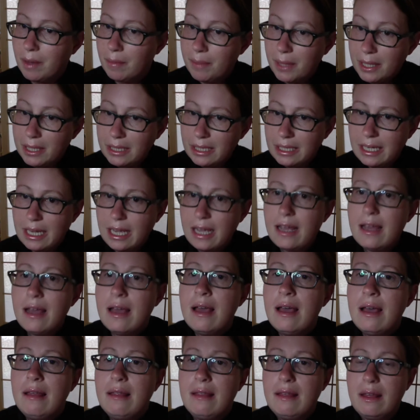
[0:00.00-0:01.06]
ability,
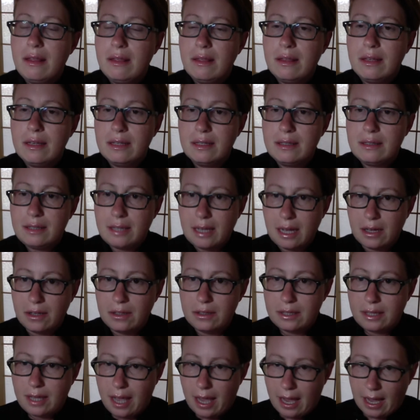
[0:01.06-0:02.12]
then the
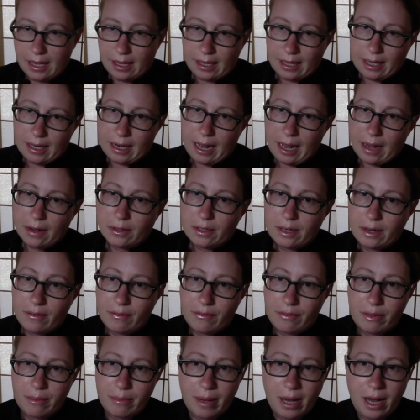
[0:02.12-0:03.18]
cells can't get out
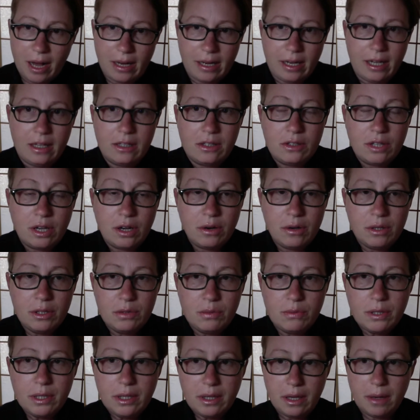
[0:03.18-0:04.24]
of the body. So it's
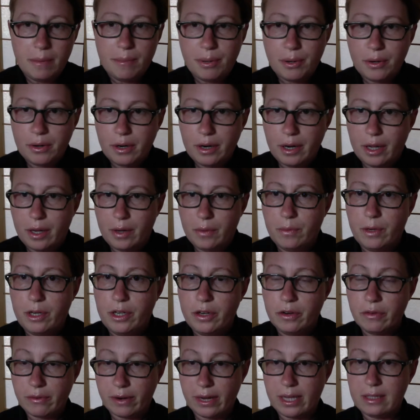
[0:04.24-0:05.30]
really important when
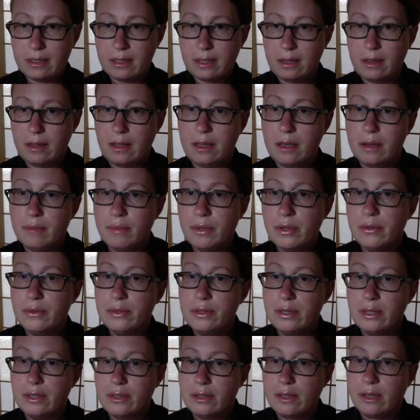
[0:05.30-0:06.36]
you're raising the immune
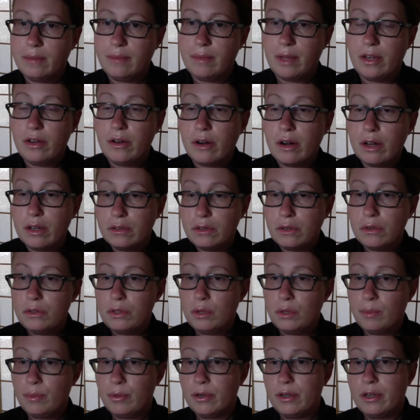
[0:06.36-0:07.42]
system that you're also
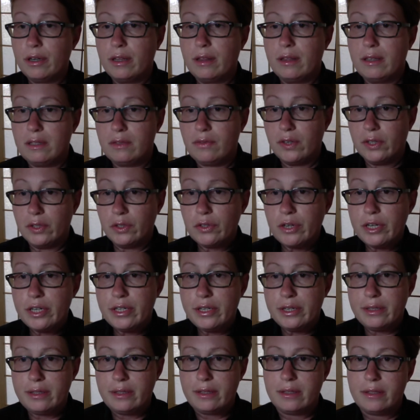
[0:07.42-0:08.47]
supporting these
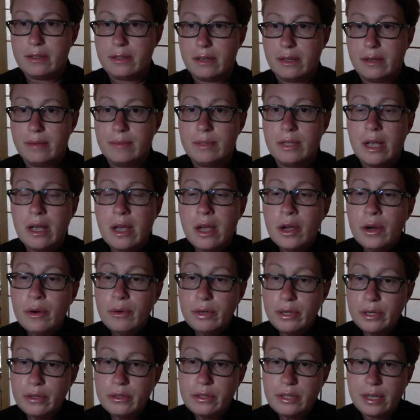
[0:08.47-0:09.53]
filtration systems,
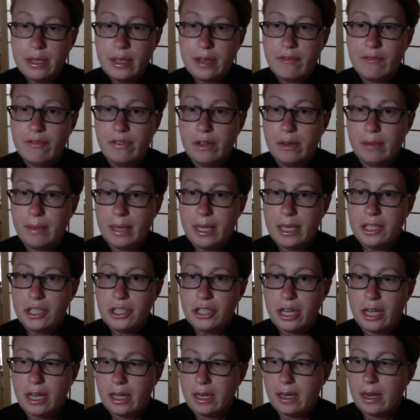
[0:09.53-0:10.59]
reducing
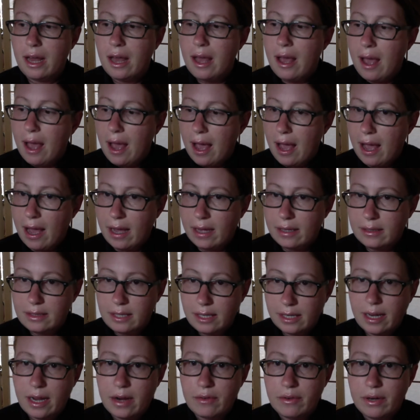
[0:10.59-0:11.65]
inflammation, and to
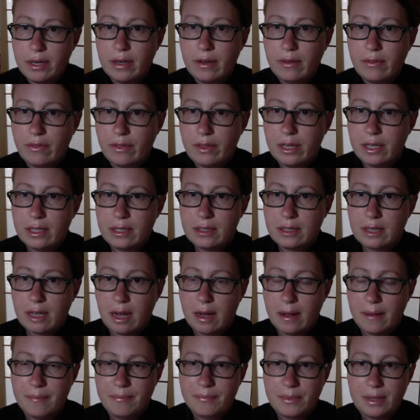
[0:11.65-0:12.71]
get rid of this
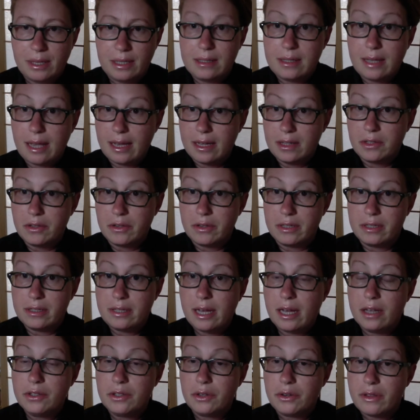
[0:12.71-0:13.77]
these cancerous
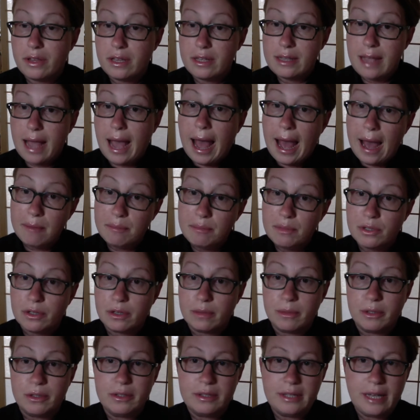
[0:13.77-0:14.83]
cells or these
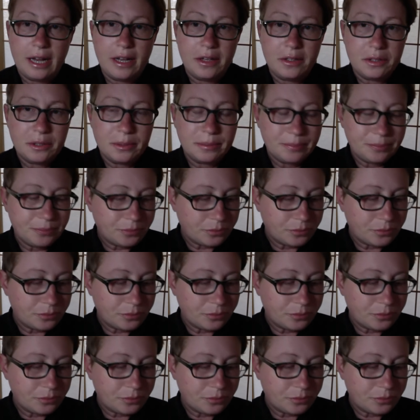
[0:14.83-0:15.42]
abnormal cells.